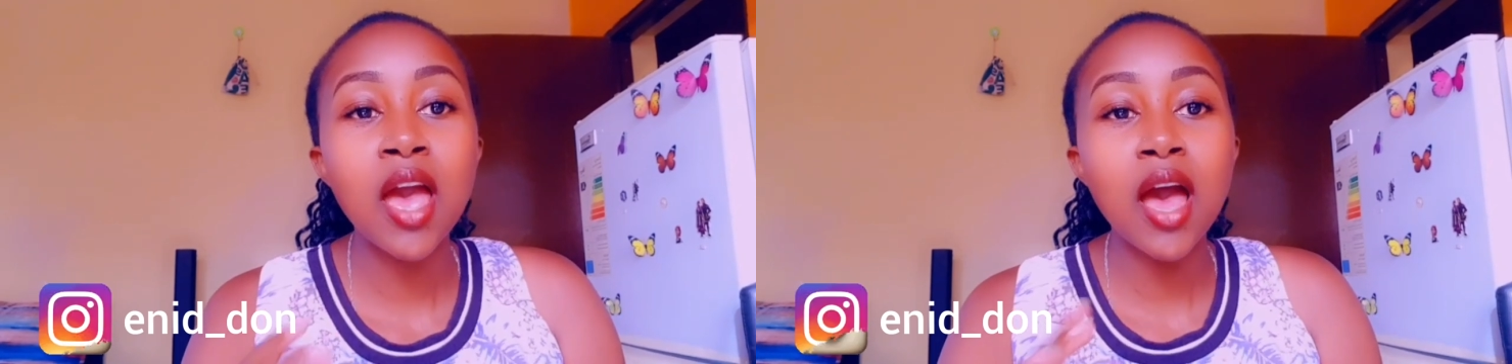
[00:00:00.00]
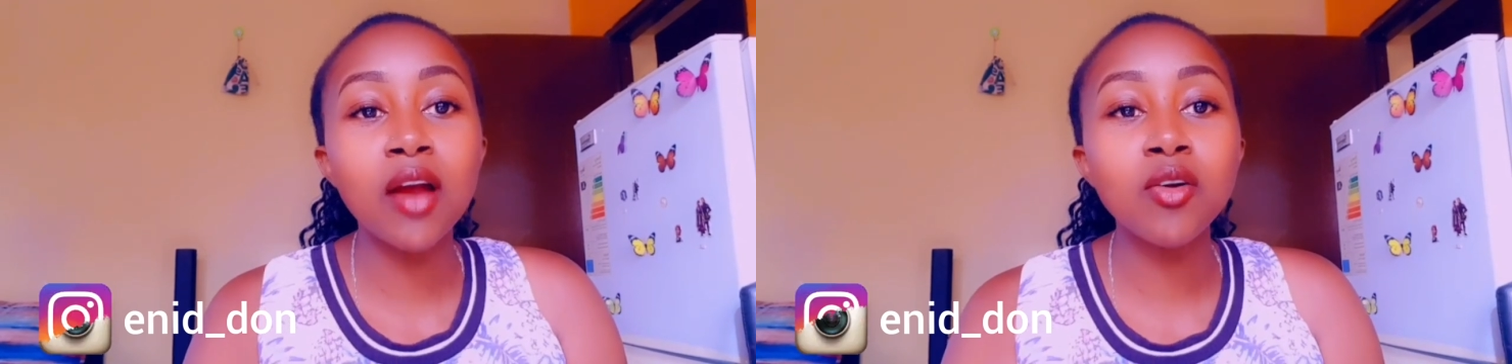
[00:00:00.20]

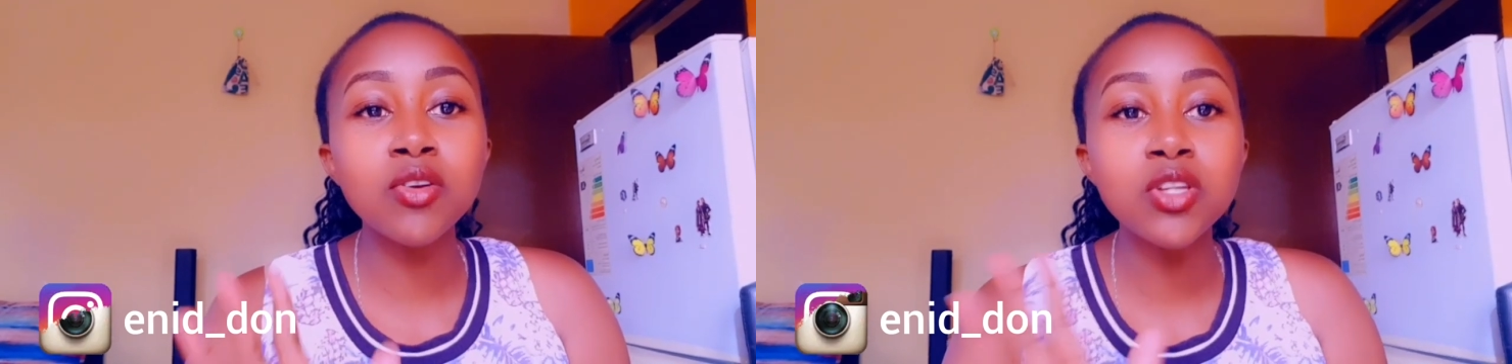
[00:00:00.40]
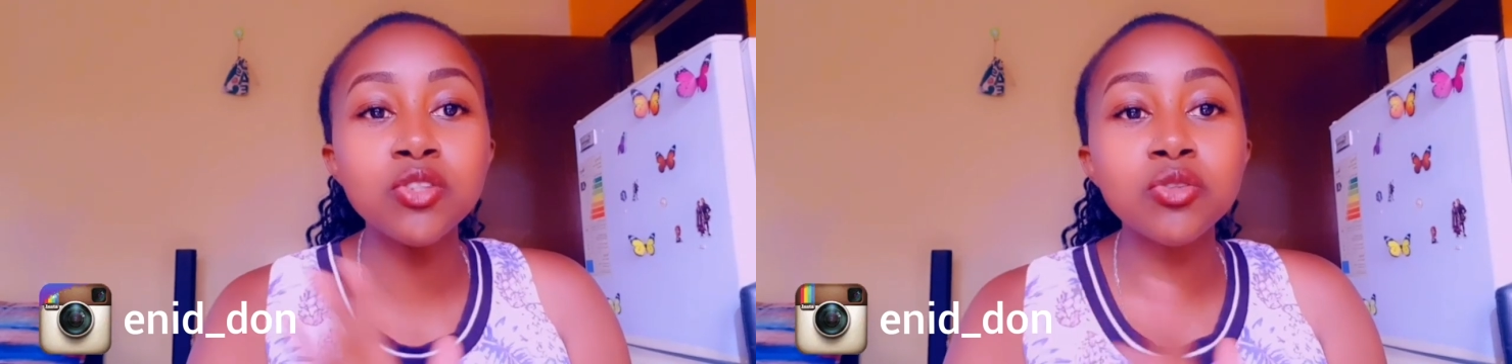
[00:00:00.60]

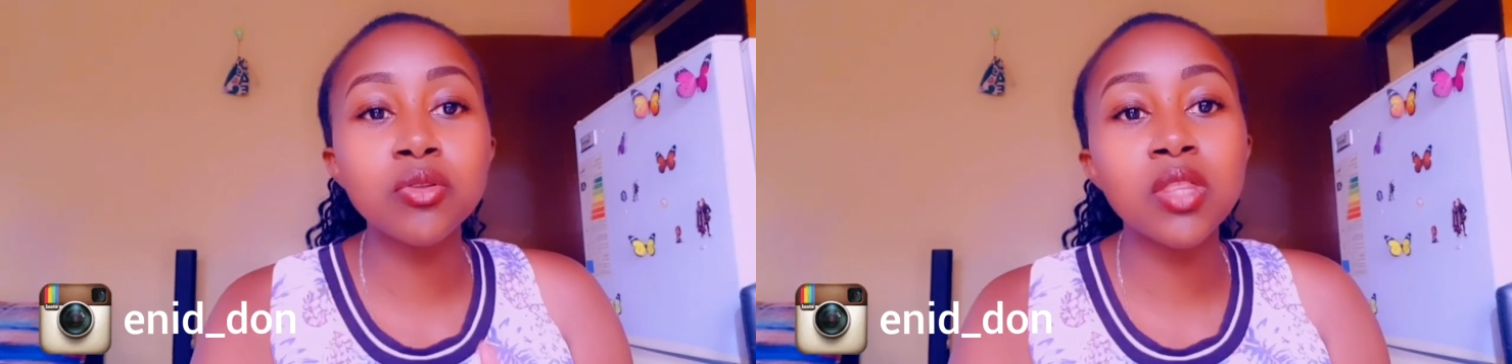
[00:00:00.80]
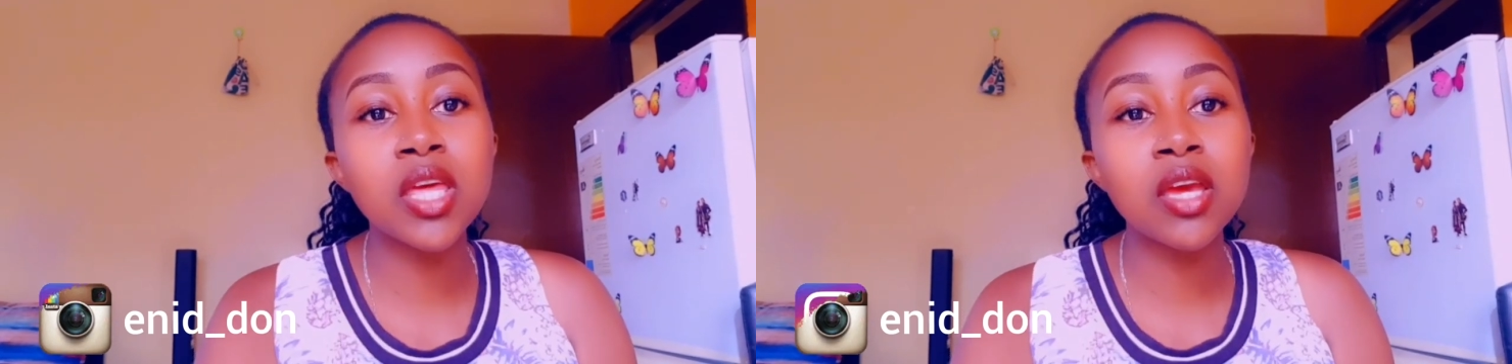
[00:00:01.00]
according to
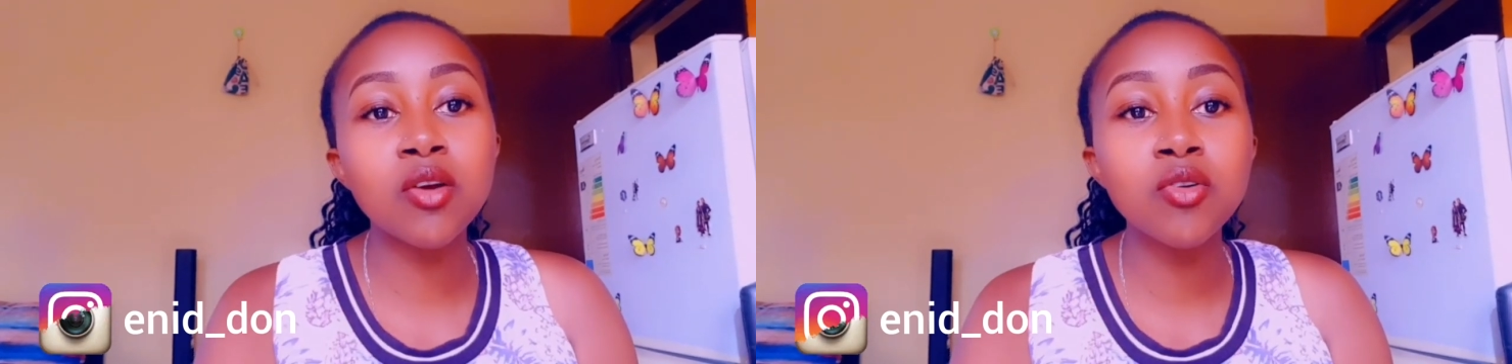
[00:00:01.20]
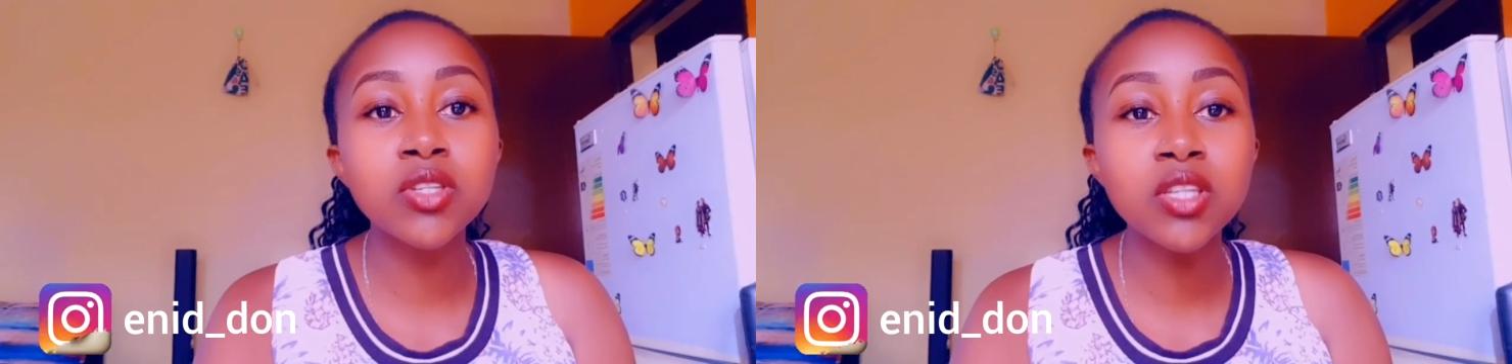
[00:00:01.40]
the
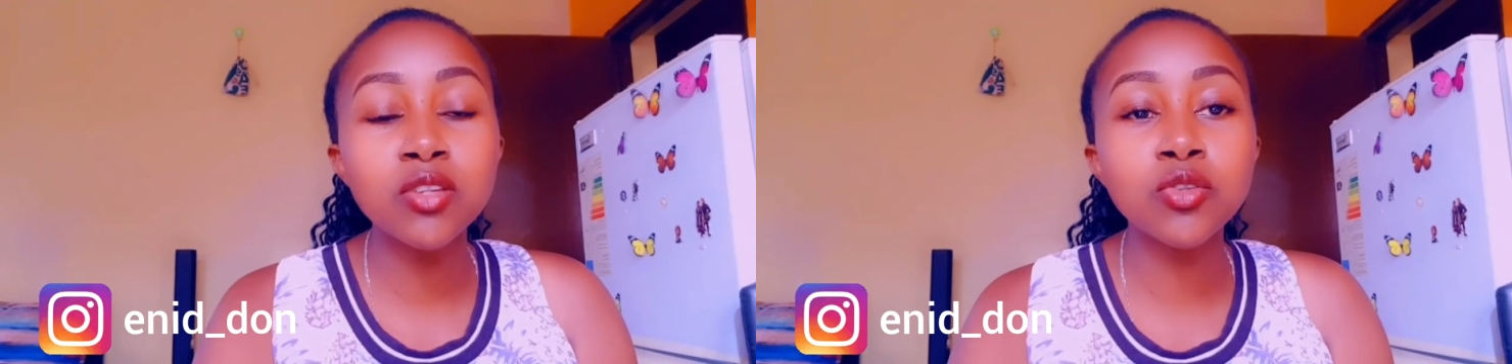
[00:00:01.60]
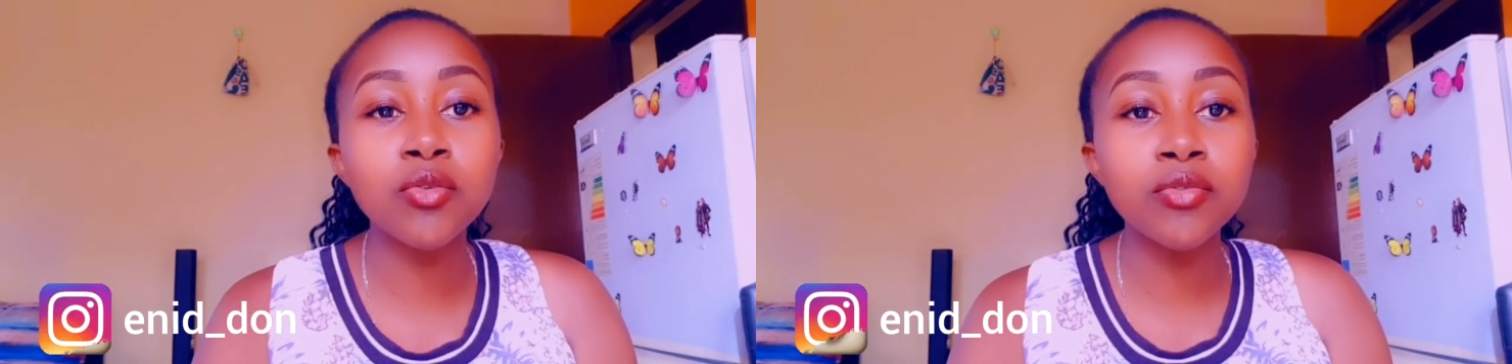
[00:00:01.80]

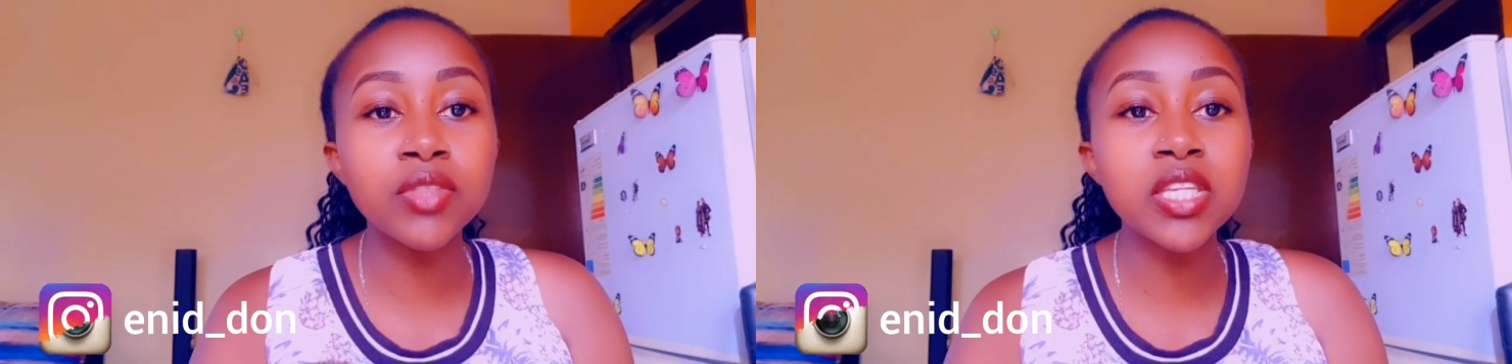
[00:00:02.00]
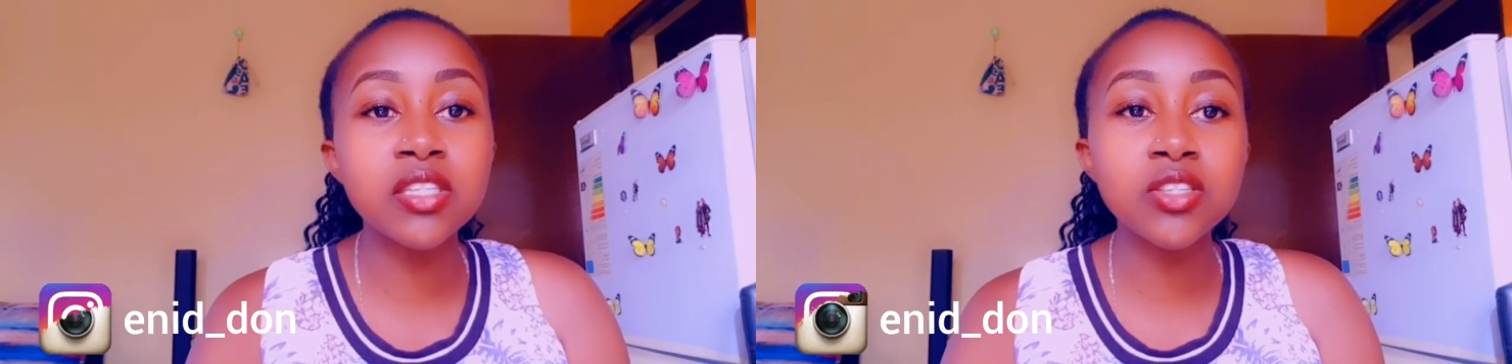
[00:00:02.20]
content of
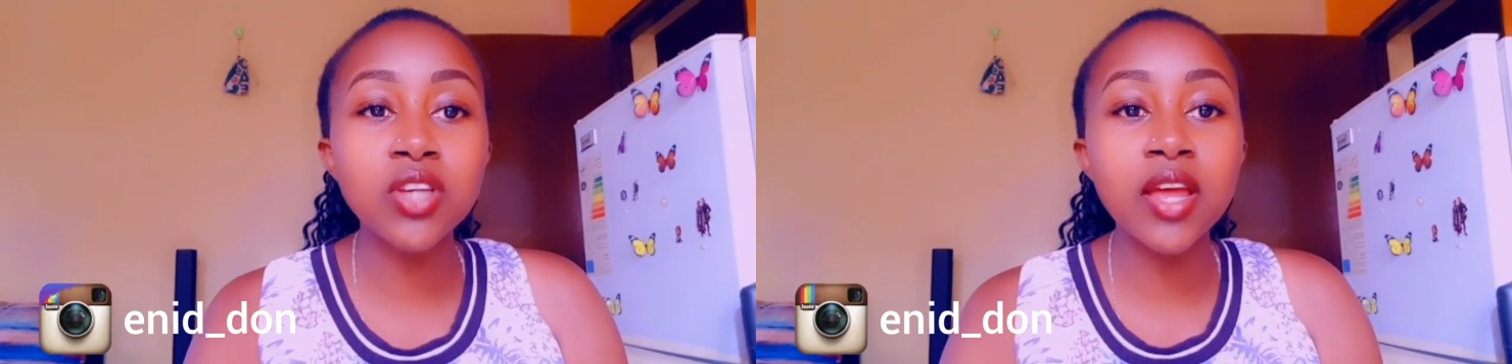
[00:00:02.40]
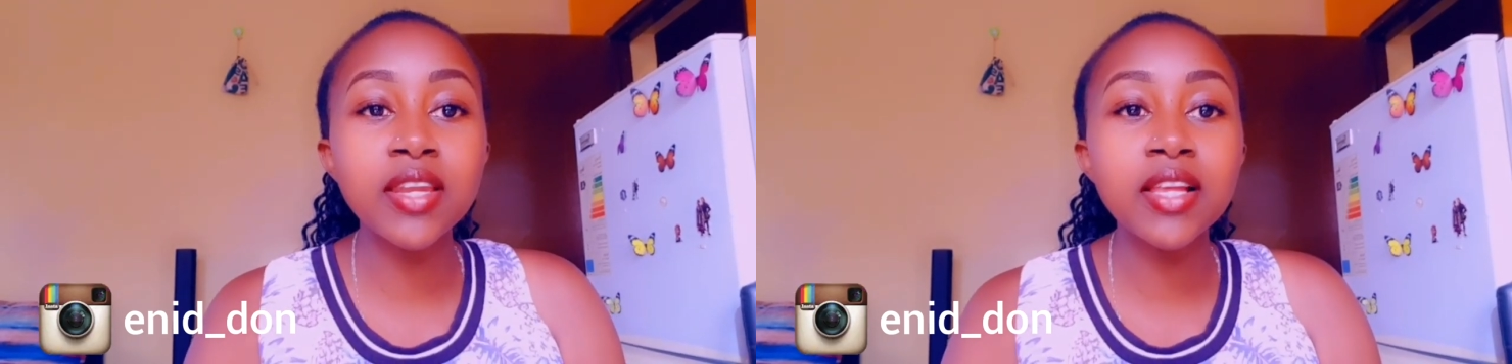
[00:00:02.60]
this
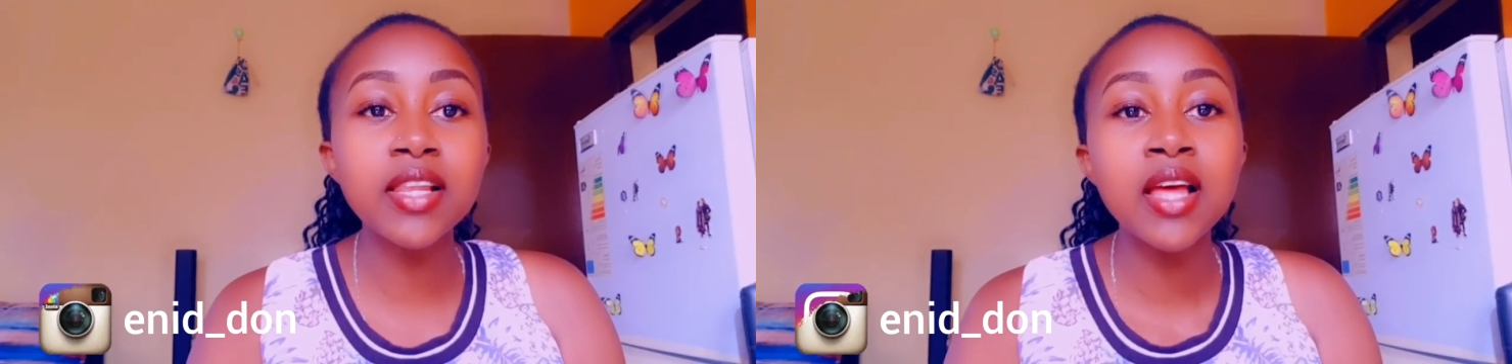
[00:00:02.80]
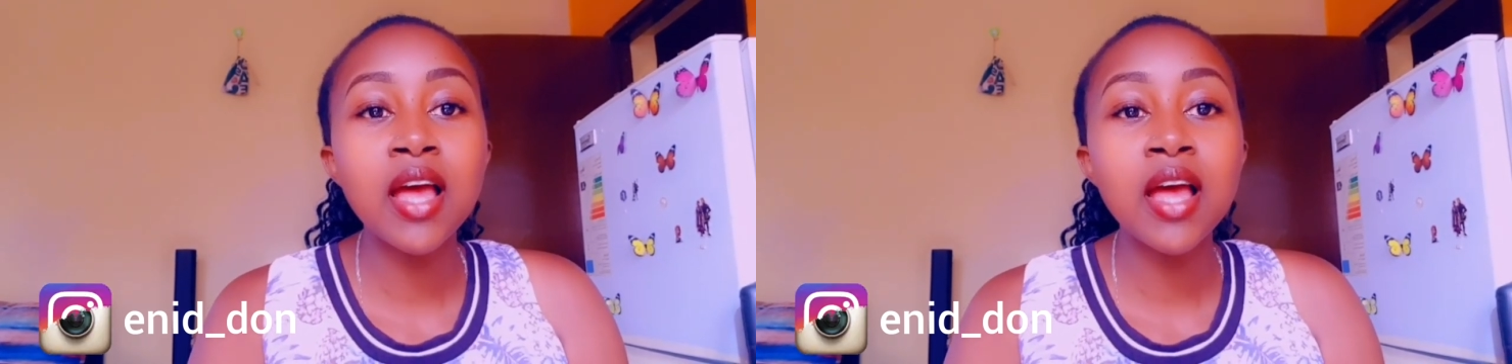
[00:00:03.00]
channel.